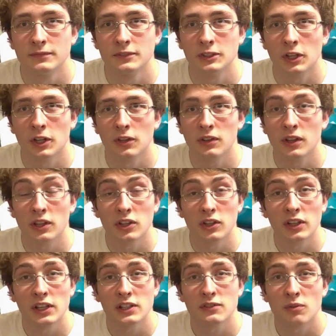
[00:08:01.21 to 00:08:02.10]
So thank
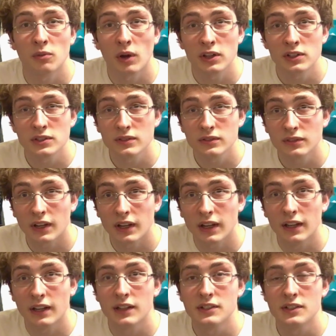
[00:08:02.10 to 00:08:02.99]
you guys for watching,
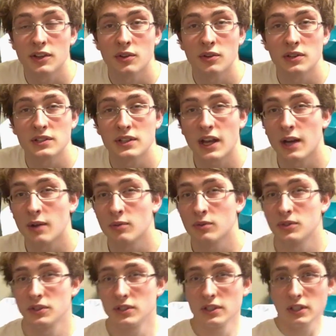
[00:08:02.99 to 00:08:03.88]
and as always, I
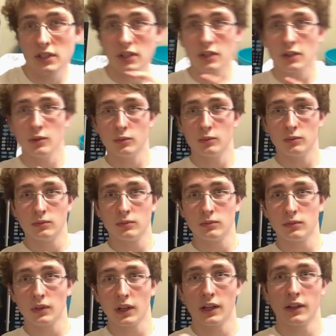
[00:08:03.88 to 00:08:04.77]
will see you
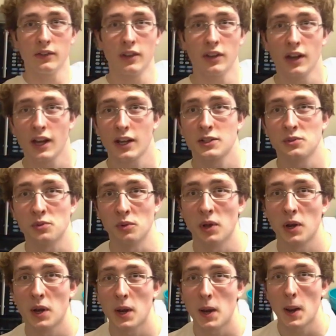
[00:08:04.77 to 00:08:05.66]
in the next
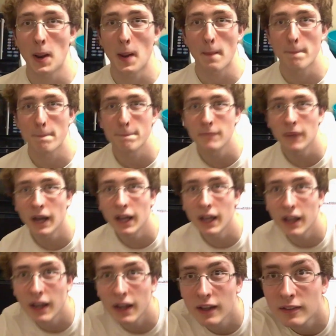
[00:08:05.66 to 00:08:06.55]
one.
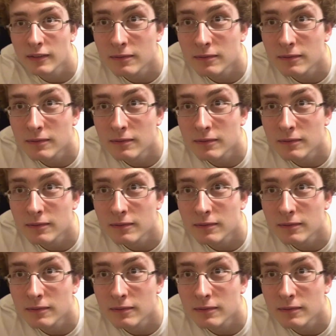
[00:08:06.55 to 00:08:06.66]
Bye.